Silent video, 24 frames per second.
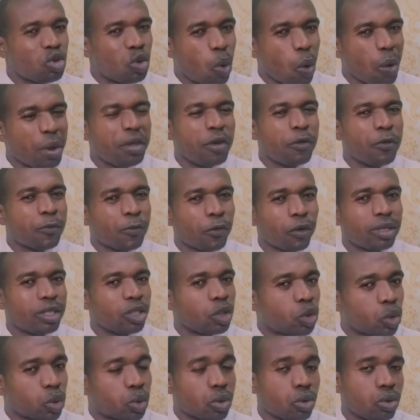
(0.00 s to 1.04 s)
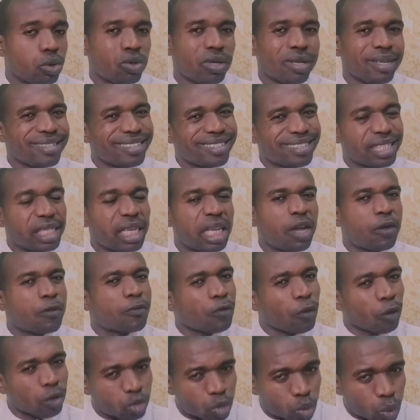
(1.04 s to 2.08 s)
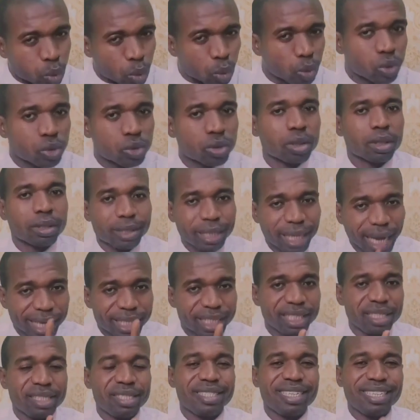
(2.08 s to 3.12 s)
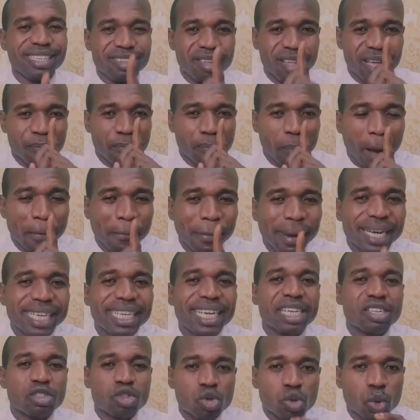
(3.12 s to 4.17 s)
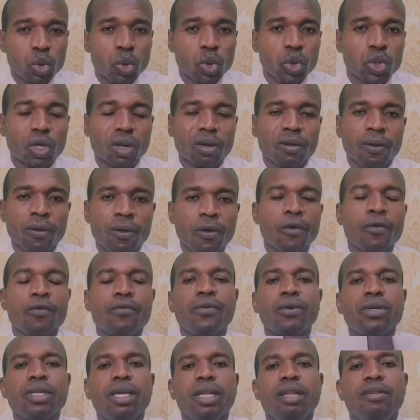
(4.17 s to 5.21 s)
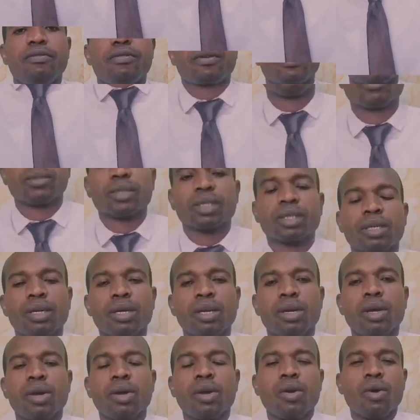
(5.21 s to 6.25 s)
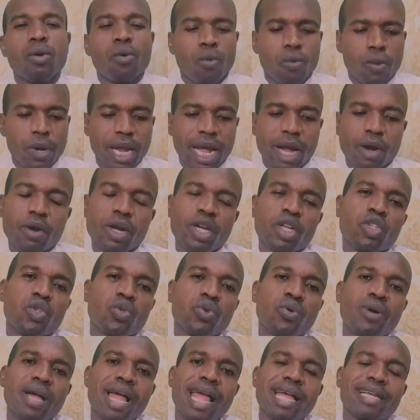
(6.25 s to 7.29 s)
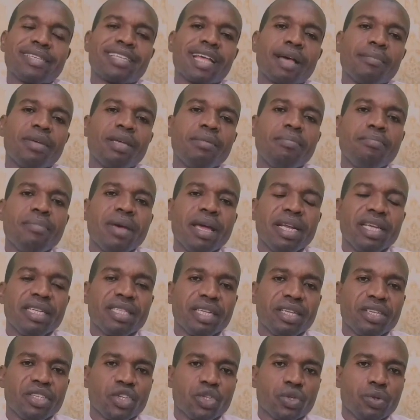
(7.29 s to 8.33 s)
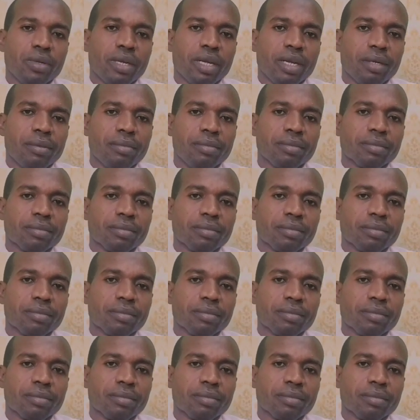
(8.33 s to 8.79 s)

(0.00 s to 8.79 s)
Go in for the truth. Seek for truth. That is the permanent solution for deliverance. We are going to examine many things today.